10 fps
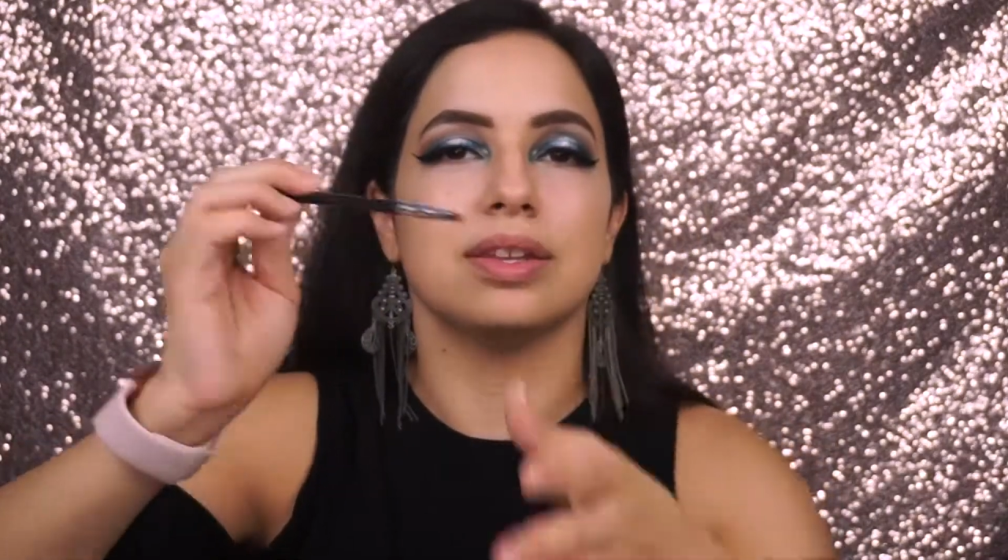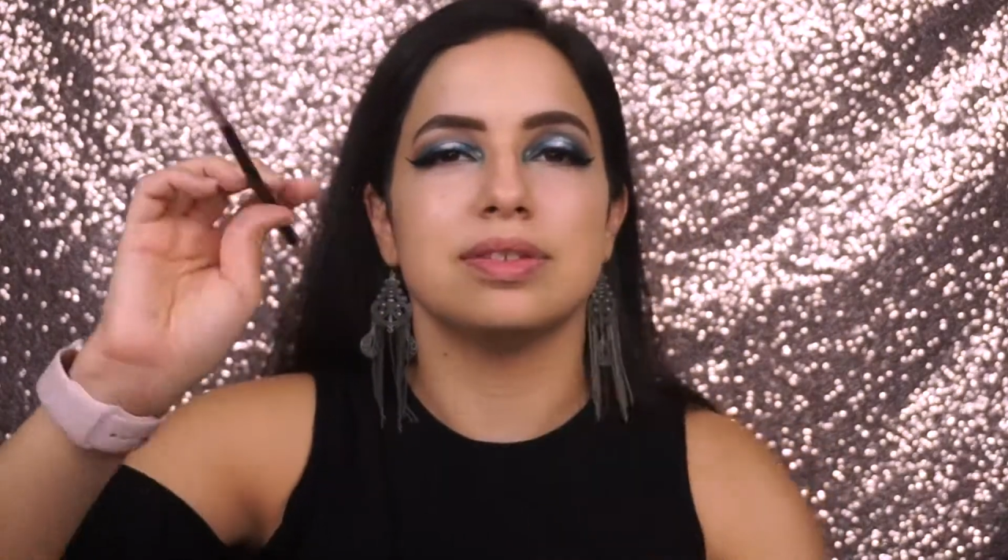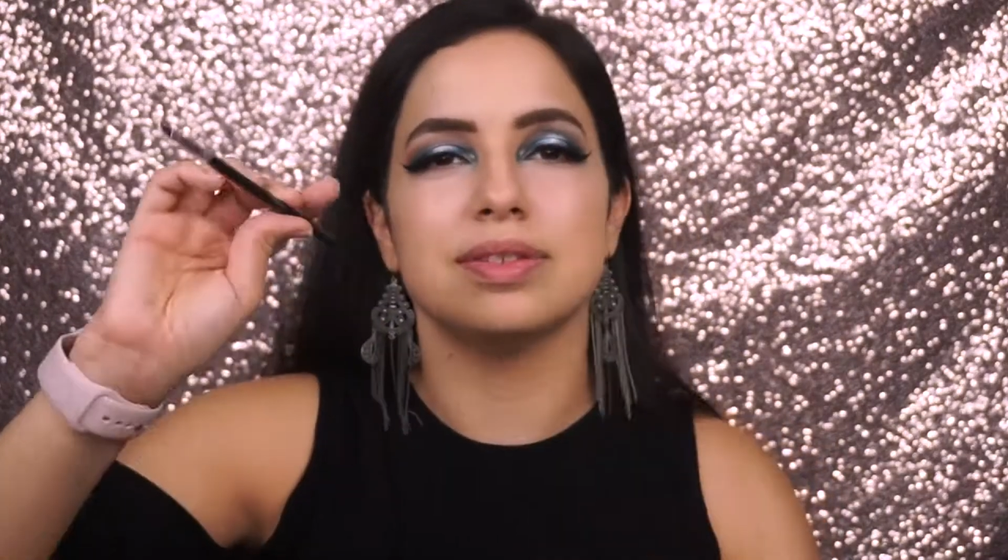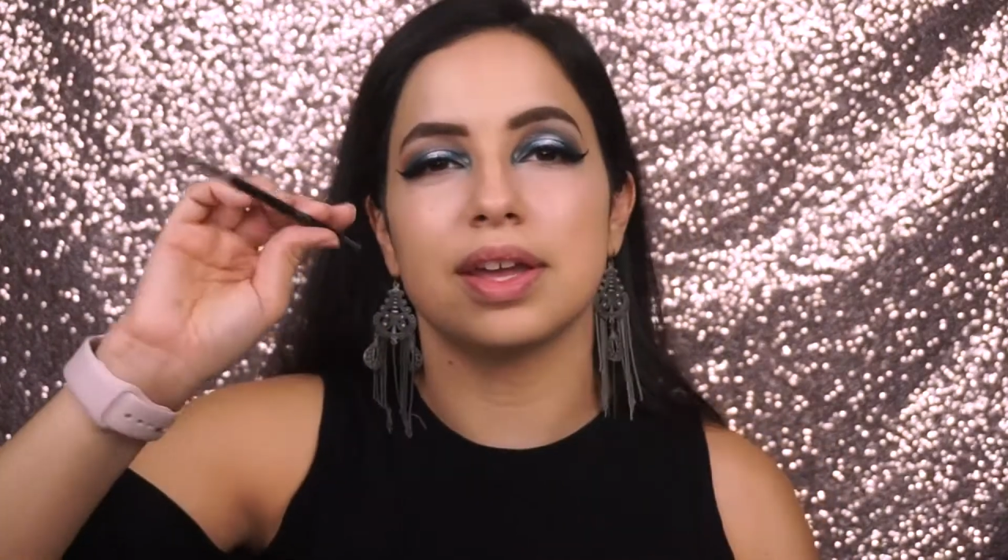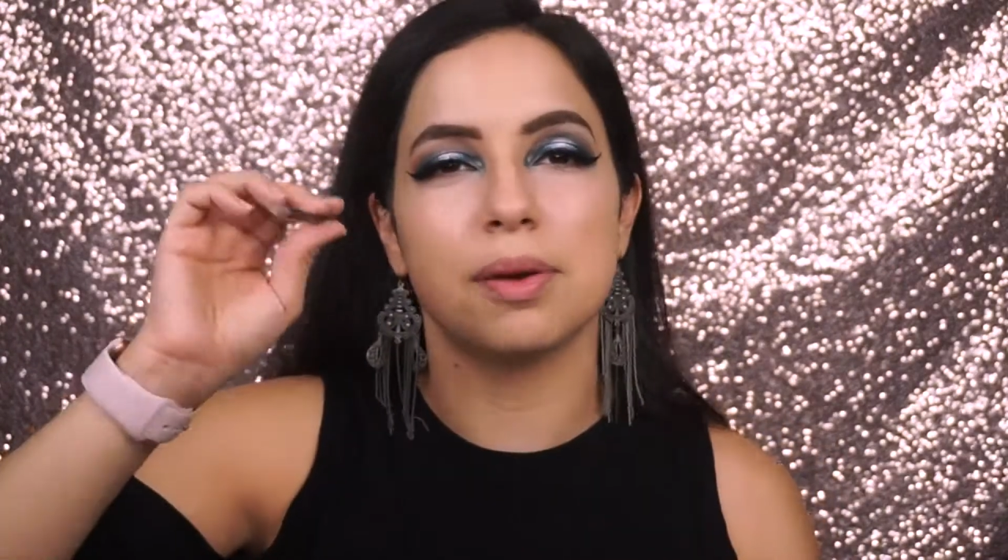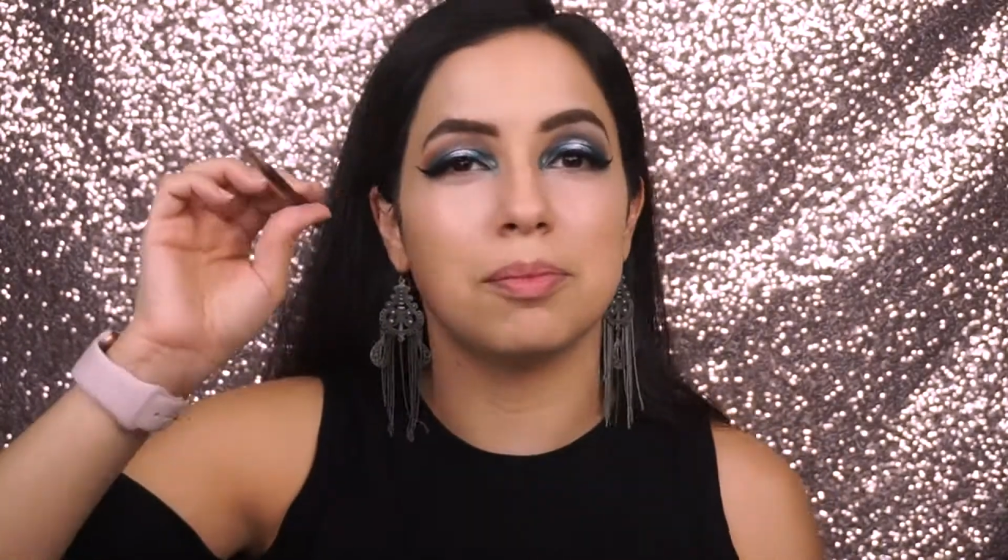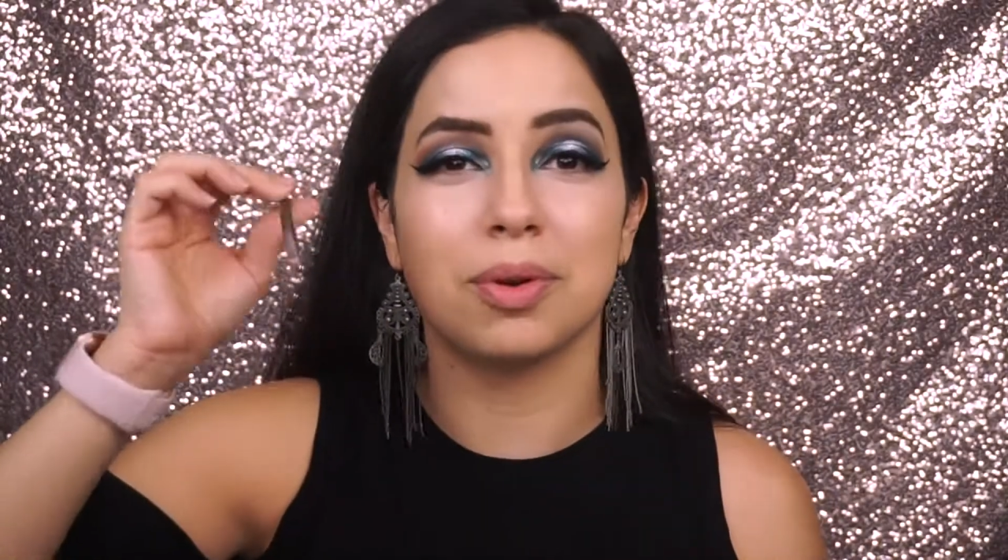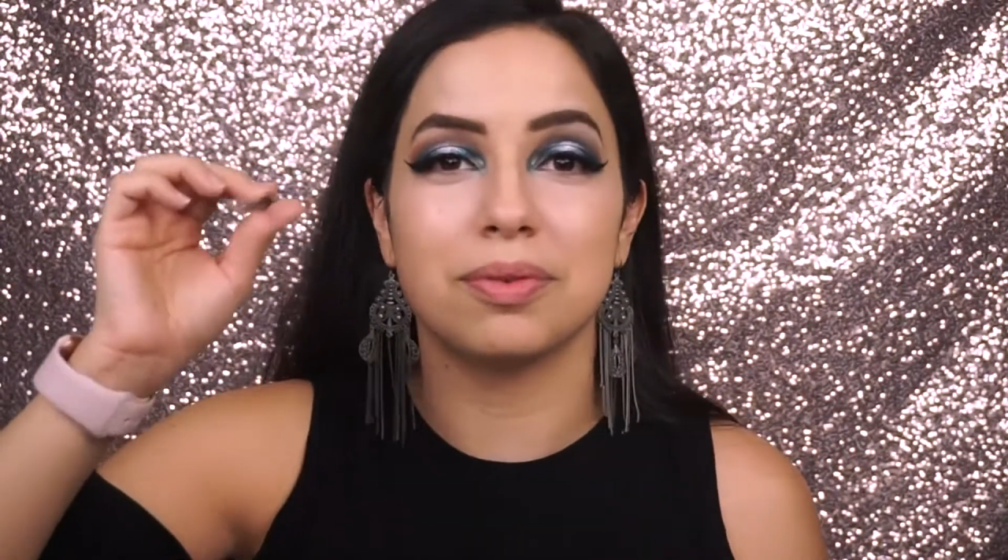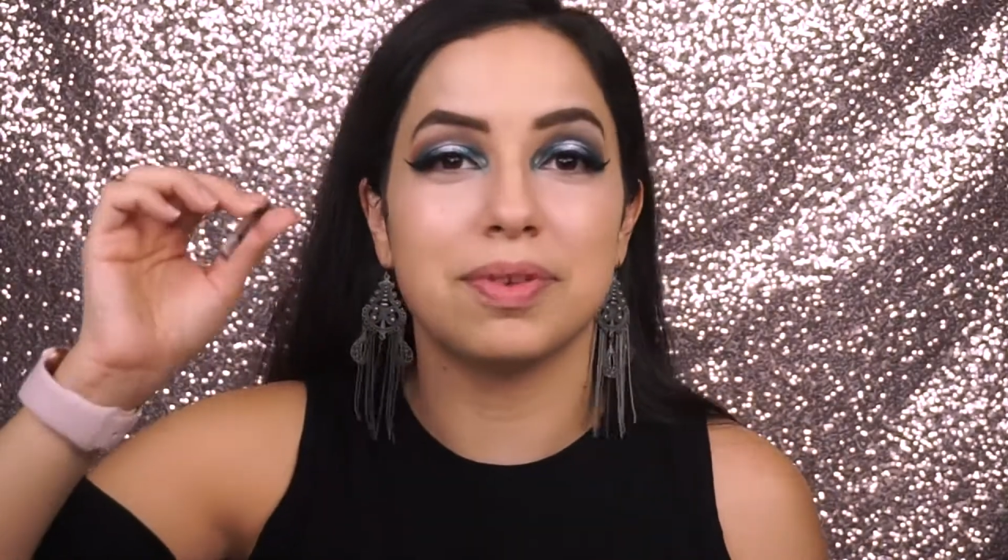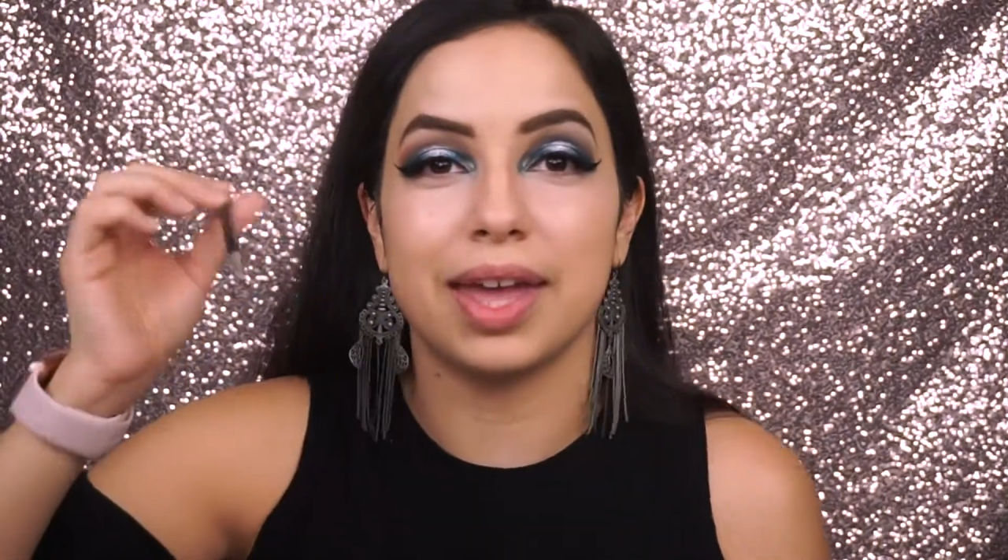this is like a
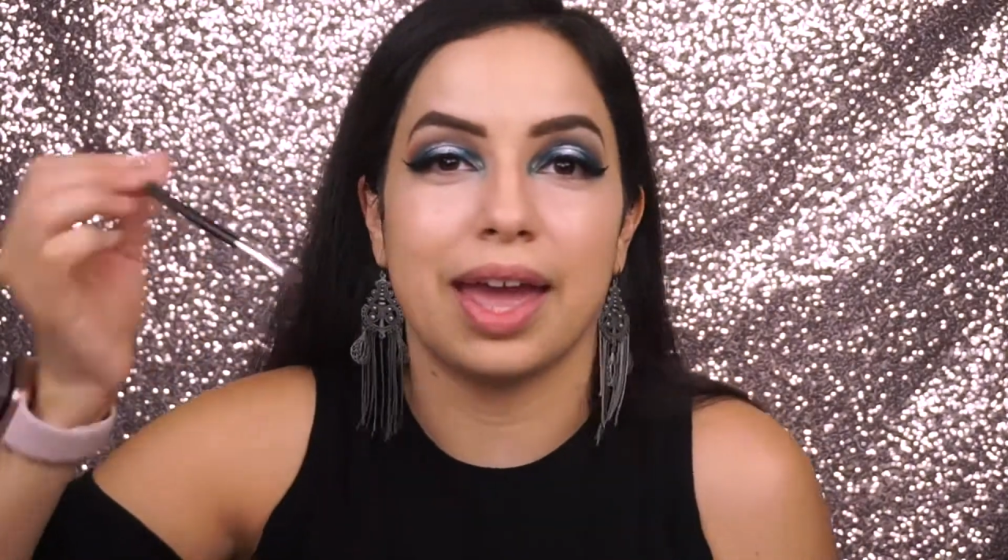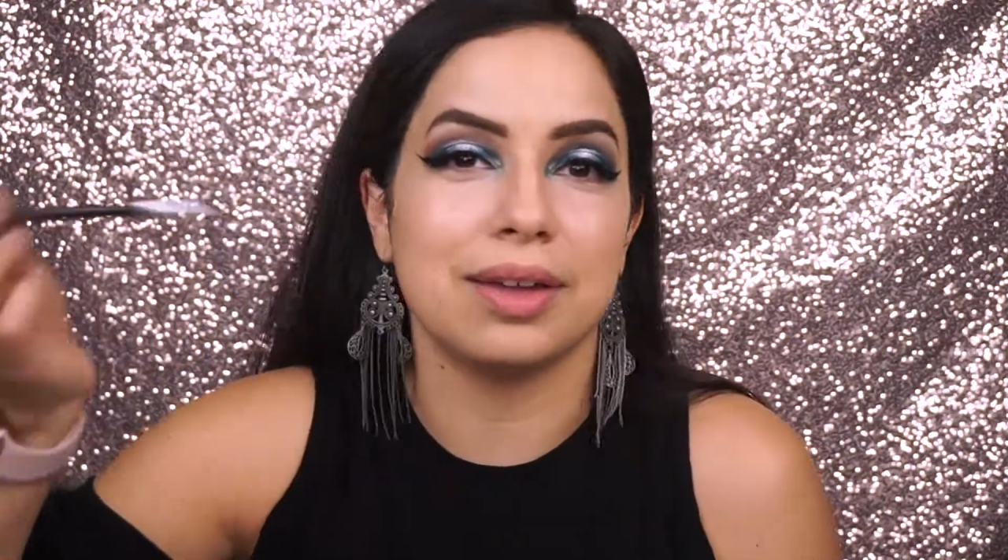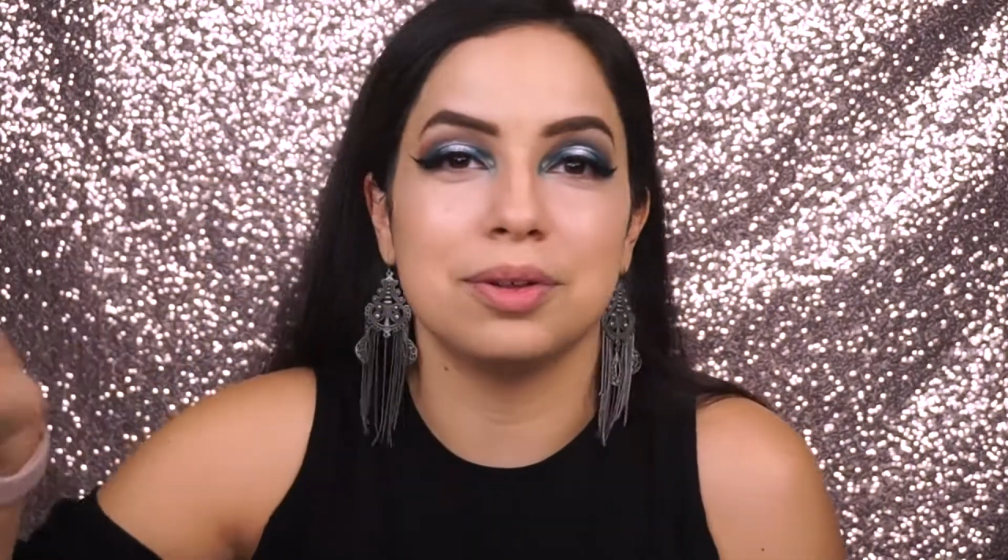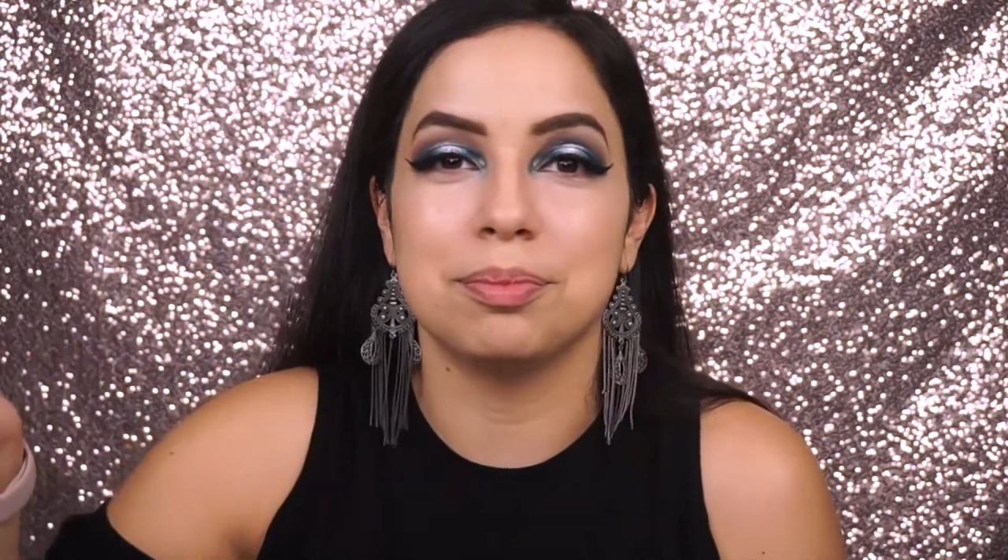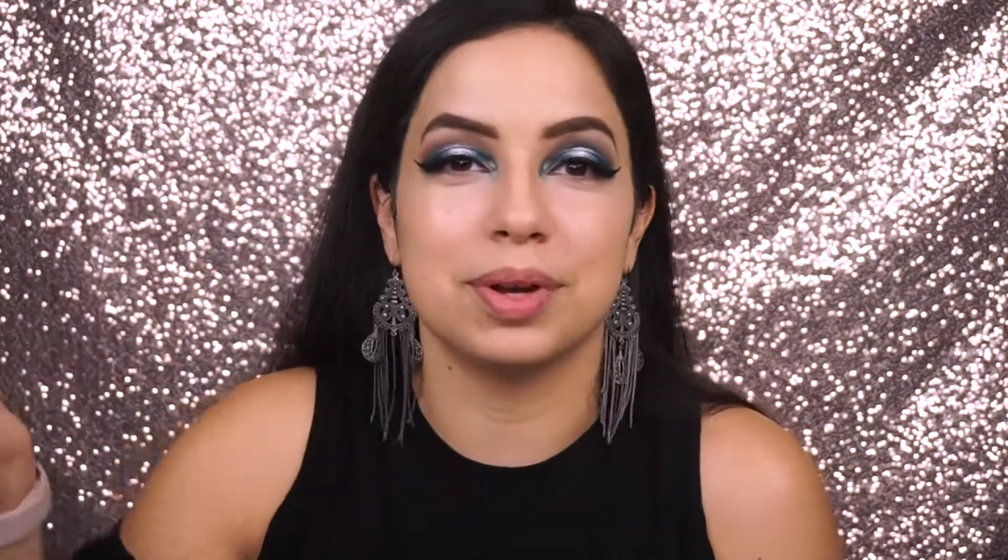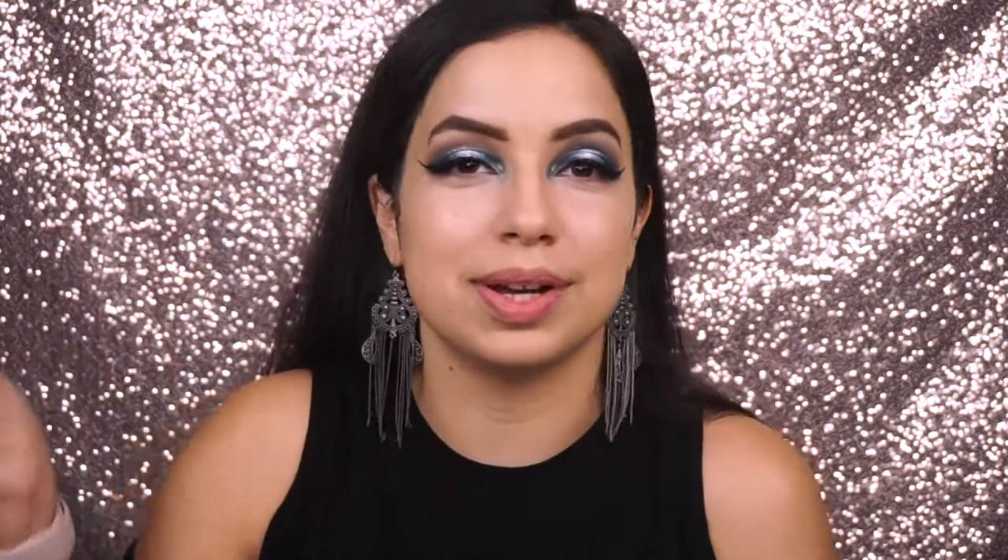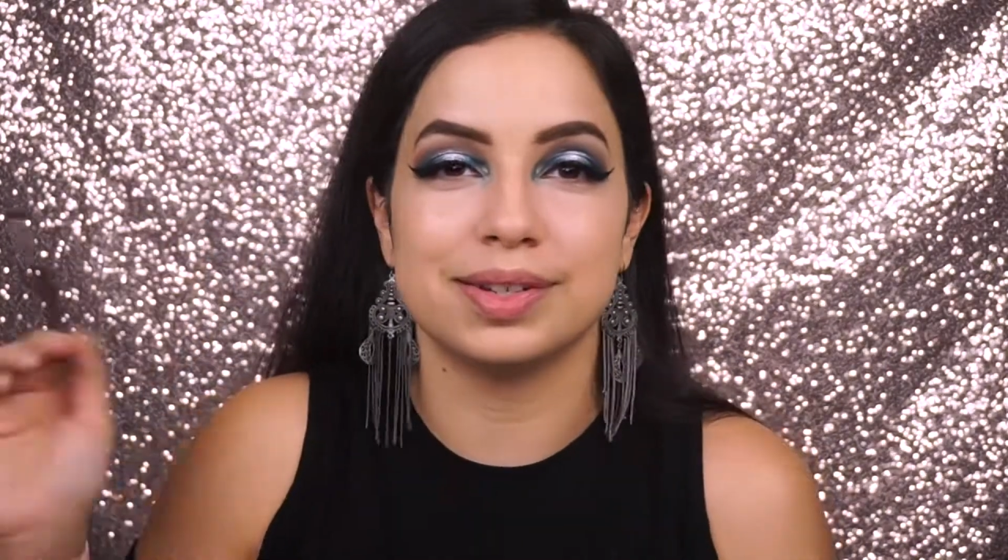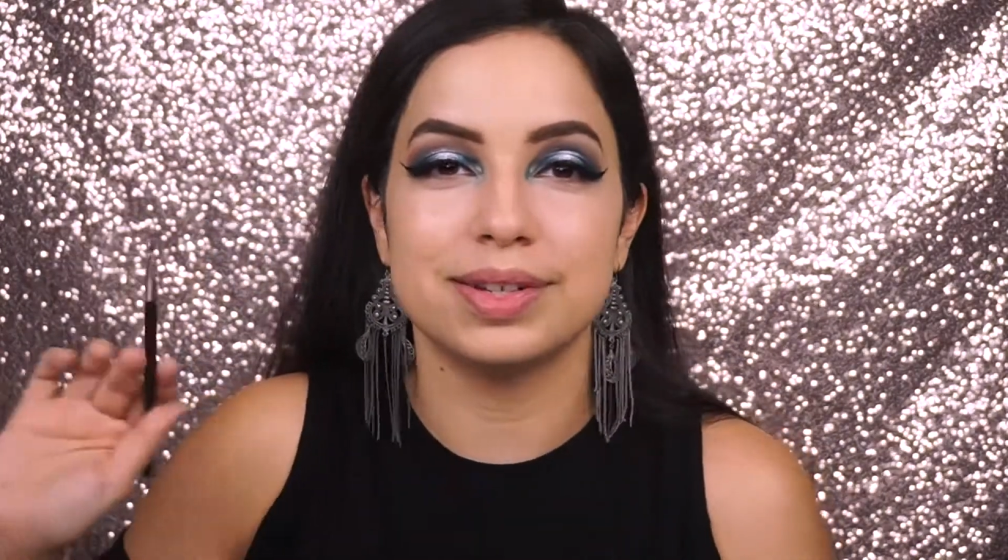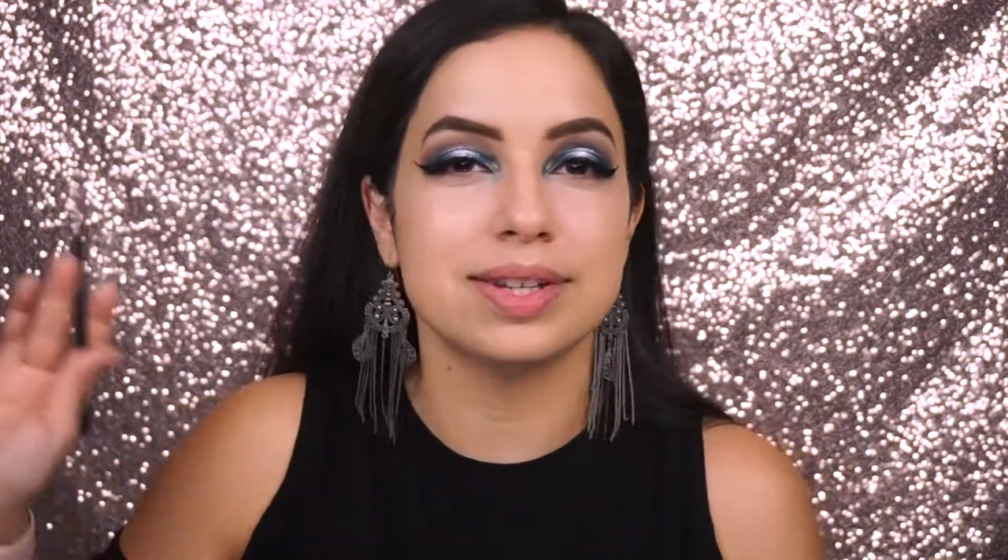Morphe angled brush.